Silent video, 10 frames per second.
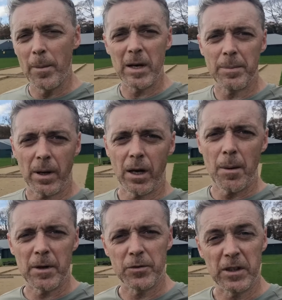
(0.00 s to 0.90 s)
minutes per
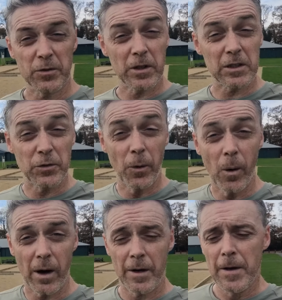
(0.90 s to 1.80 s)
kilometer for the first
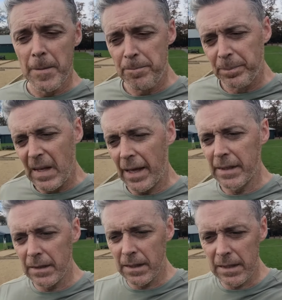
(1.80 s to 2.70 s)
four, and
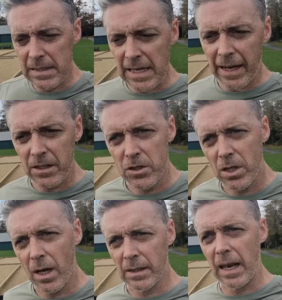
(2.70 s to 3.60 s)
then the second
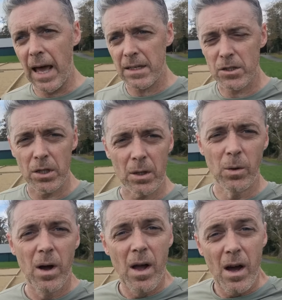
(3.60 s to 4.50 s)
two, or the last
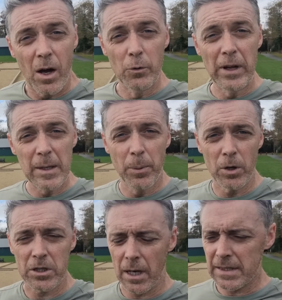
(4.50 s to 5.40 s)
two, I really
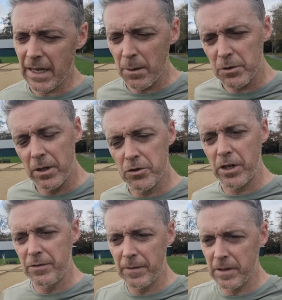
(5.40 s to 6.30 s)
pushed it. I'd say I was around
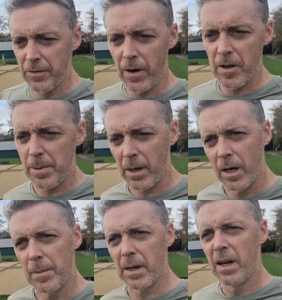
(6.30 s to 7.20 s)
3:55 per
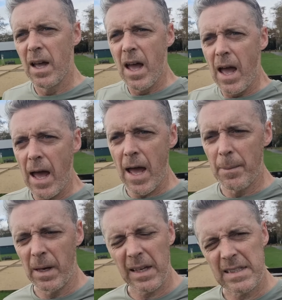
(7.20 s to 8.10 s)
kilometer.
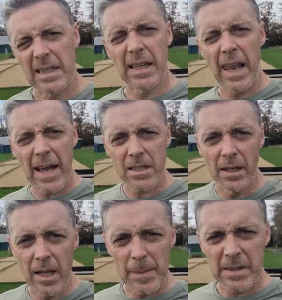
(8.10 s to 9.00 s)
But like I said, the legs are
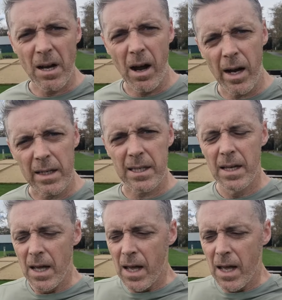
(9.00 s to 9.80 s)
a little bit tired.